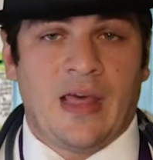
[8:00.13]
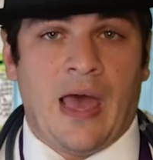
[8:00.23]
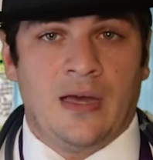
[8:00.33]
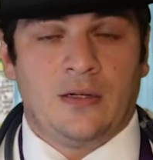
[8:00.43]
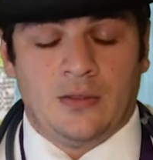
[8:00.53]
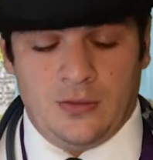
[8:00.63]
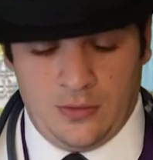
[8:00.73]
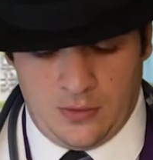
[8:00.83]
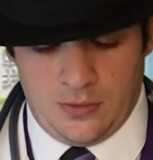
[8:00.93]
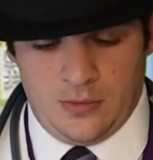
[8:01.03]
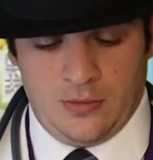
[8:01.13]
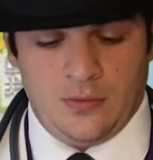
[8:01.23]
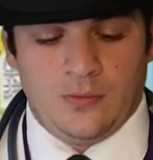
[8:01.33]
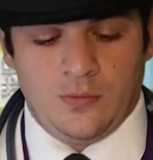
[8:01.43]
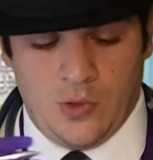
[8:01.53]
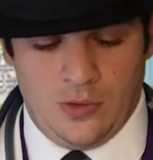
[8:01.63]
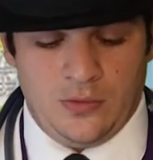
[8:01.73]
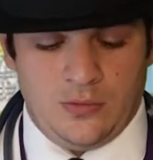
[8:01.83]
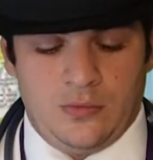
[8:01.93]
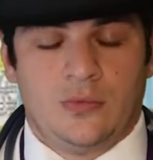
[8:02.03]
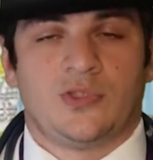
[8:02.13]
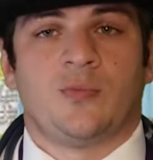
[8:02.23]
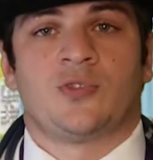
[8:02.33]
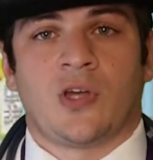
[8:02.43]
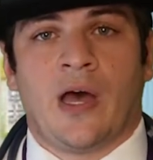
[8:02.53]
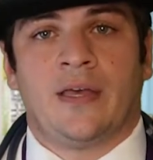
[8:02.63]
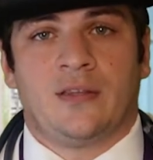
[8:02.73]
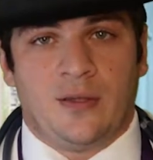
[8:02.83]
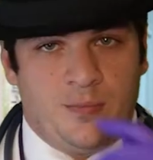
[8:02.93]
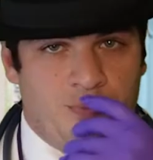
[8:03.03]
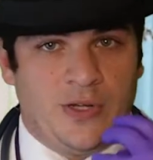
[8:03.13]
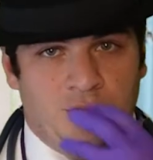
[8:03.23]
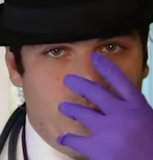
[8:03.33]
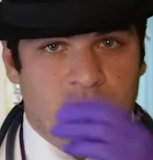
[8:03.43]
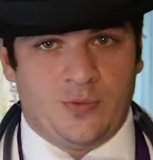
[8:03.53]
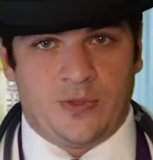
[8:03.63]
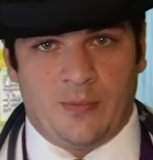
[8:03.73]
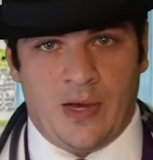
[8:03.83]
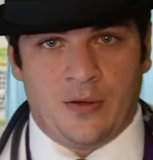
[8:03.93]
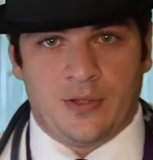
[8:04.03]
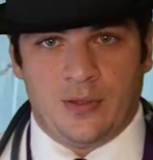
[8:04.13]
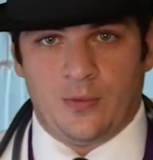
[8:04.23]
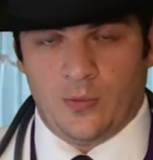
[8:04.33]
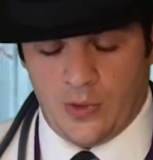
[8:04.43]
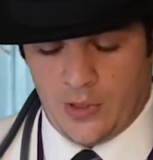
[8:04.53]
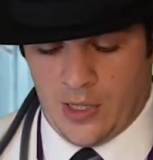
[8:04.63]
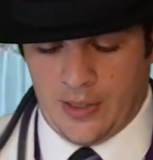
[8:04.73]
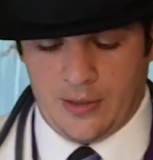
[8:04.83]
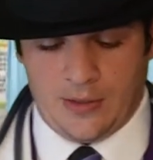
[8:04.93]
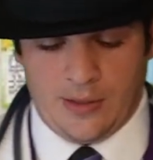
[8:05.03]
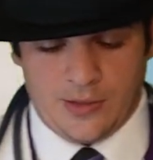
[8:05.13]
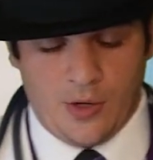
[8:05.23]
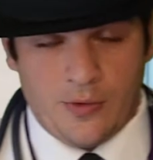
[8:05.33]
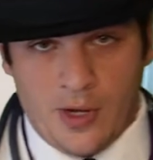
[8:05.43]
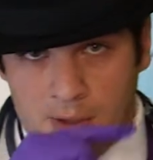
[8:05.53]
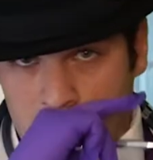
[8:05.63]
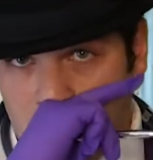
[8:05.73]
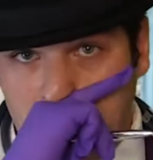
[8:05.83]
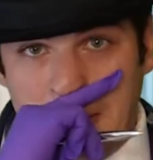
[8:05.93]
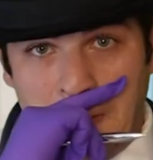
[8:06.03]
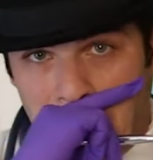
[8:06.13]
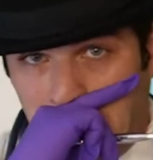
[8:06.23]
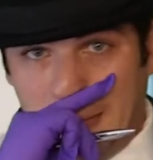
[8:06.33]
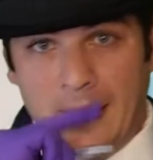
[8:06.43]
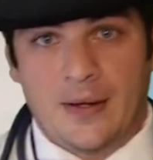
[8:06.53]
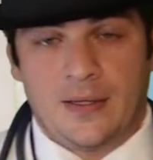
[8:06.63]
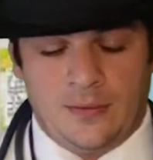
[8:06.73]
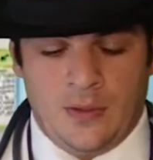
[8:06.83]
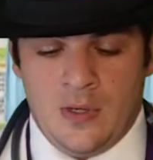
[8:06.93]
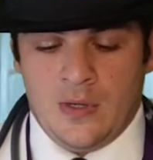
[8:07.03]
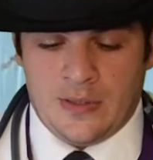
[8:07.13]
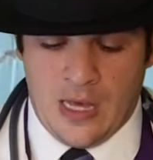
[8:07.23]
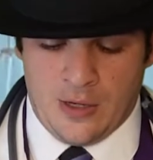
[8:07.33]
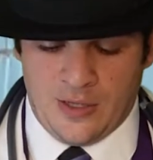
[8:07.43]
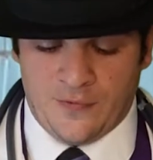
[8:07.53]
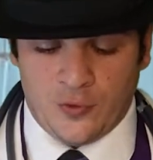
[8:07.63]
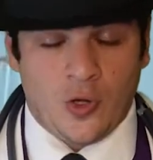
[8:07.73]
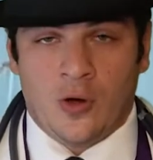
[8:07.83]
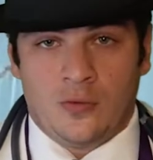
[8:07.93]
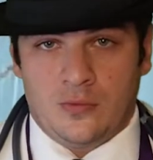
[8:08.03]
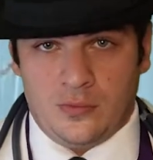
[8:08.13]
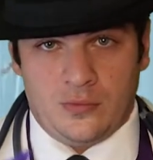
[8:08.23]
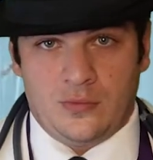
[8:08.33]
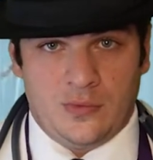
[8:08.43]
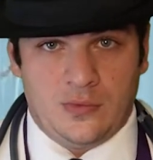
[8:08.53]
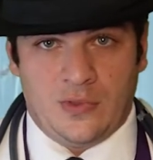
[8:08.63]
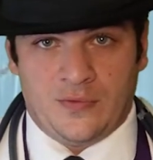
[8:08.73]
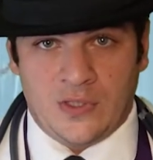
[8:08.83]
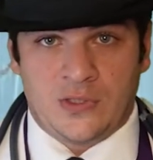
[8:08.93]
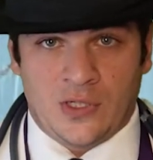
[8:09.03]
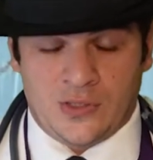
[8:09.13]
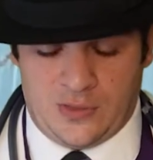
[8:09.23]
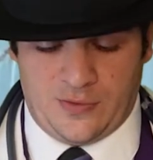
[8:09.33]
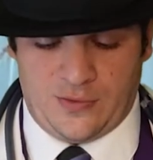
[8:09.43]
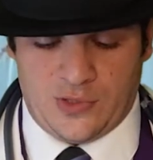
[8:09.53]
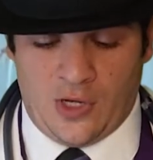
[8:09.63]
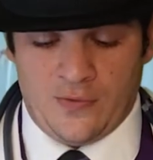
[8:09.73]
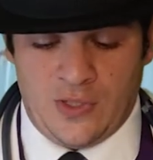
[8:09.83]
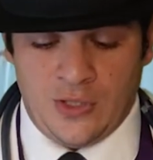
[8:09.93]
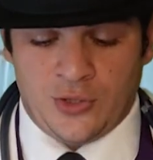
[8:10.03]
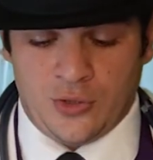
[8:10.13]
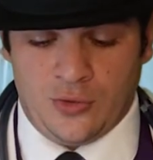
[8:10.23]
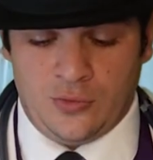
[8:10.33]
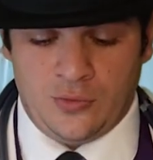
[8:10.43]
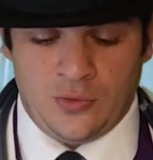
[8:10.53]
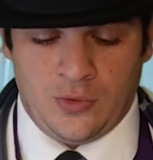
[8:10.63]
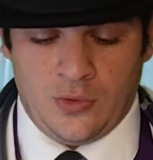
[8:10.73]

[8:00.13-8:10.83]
And that will subside the issues with the mouth and whatnot that's going on, okay? All right. Now, if this doesn't solve the issue,